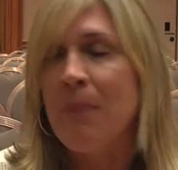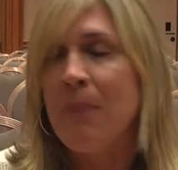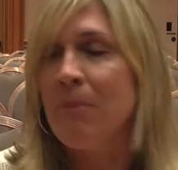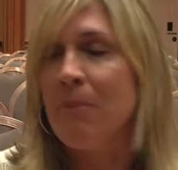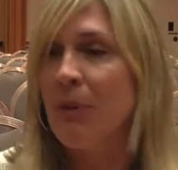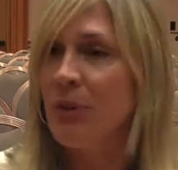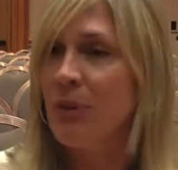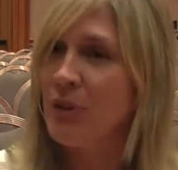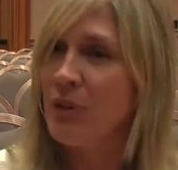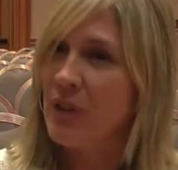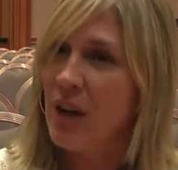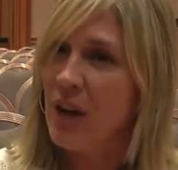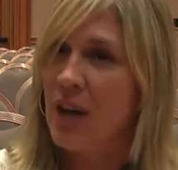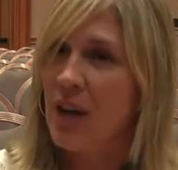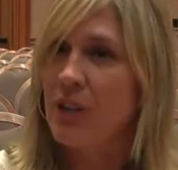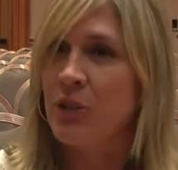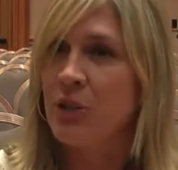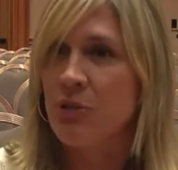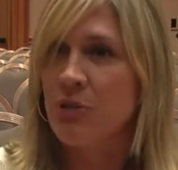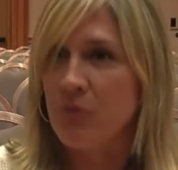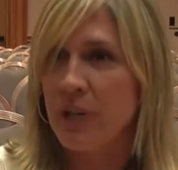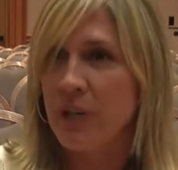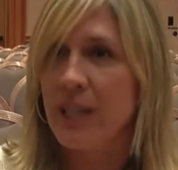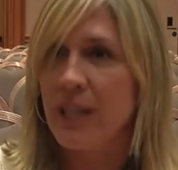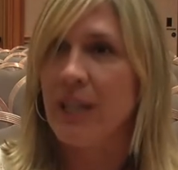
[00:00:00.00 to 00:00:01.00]
but they're not
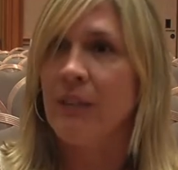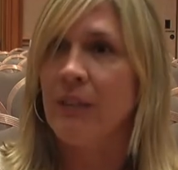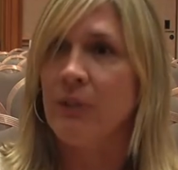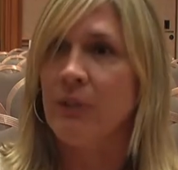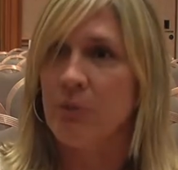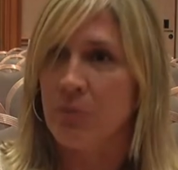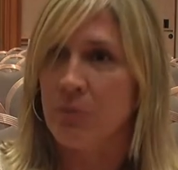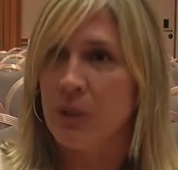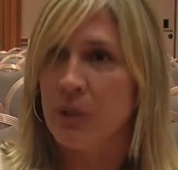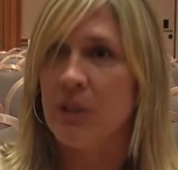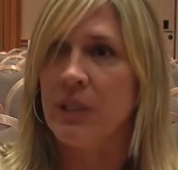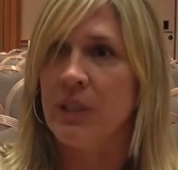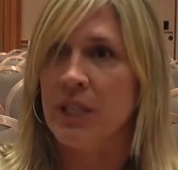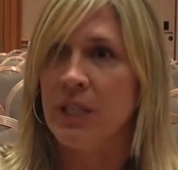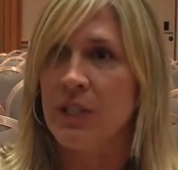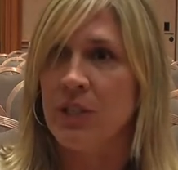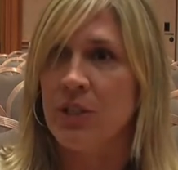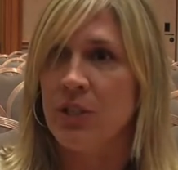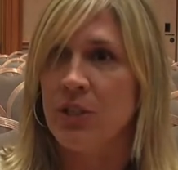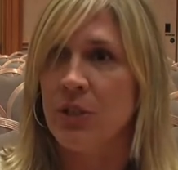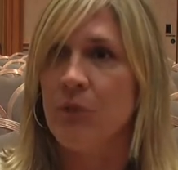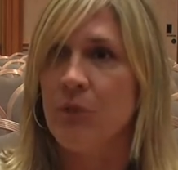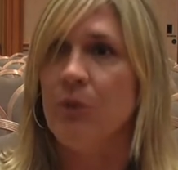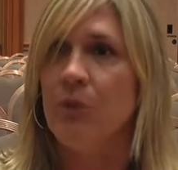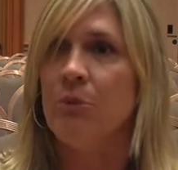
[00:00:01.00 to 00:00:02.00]
treating the real
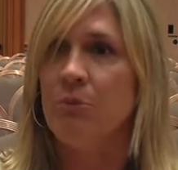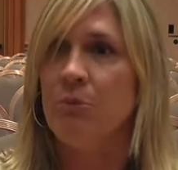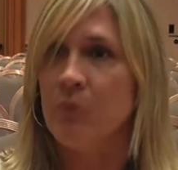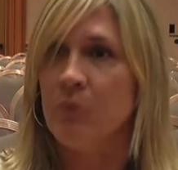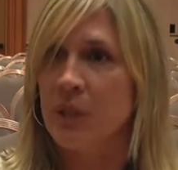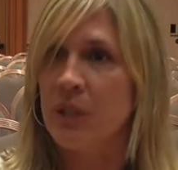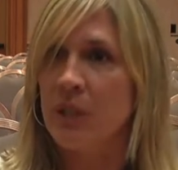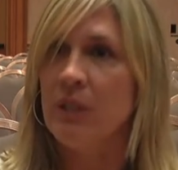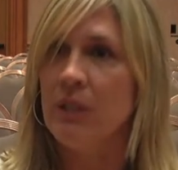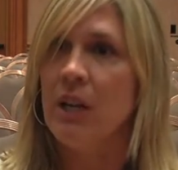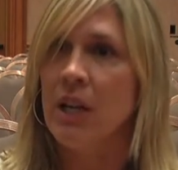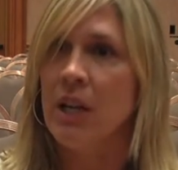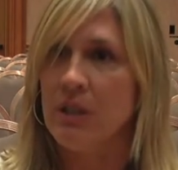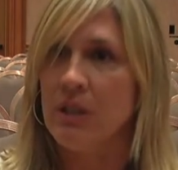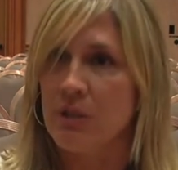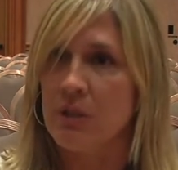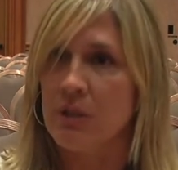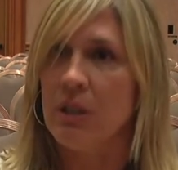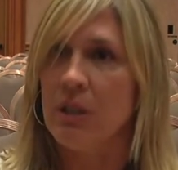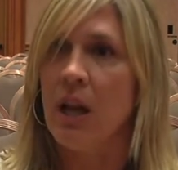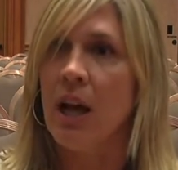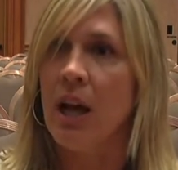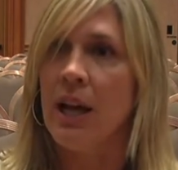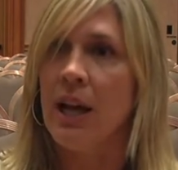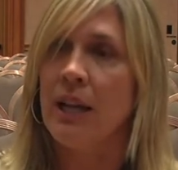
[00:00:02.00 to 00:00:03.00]
issue, the real
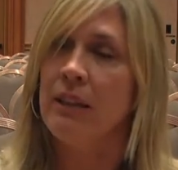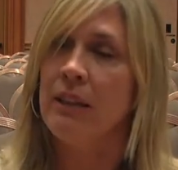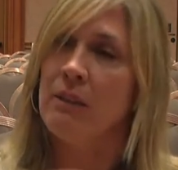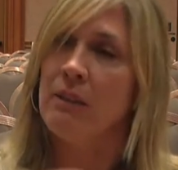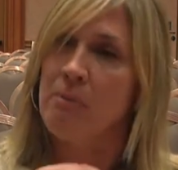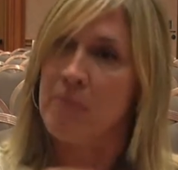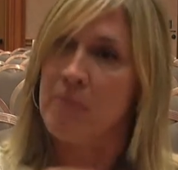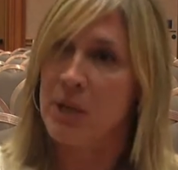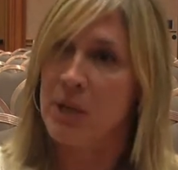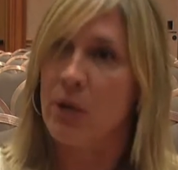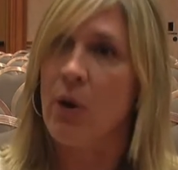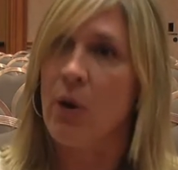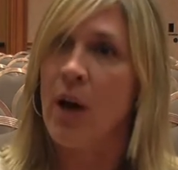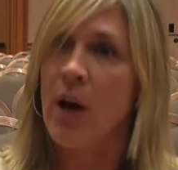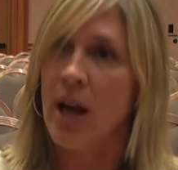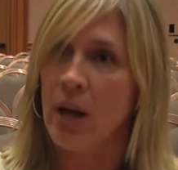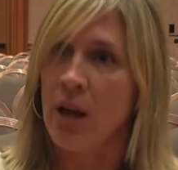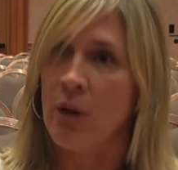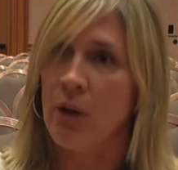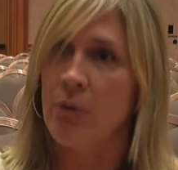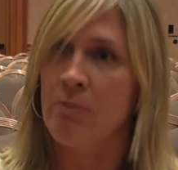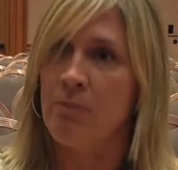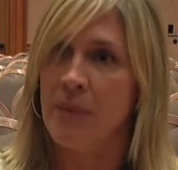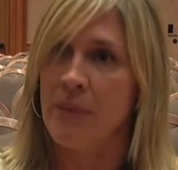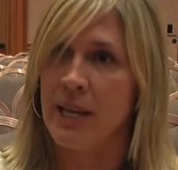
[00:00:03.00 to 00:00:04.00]
underlying, the mental
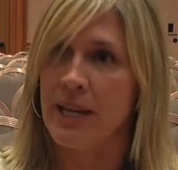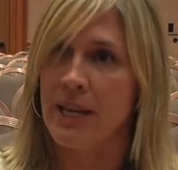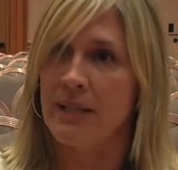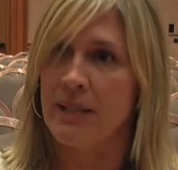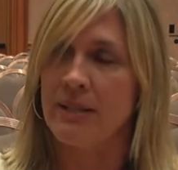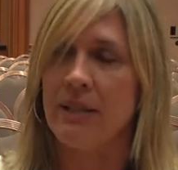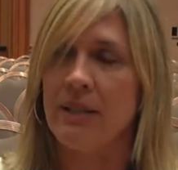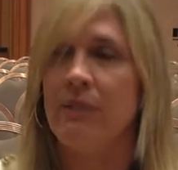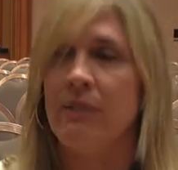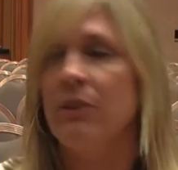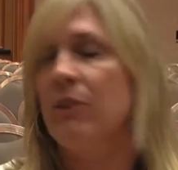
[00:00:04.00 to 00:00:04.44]
health piece.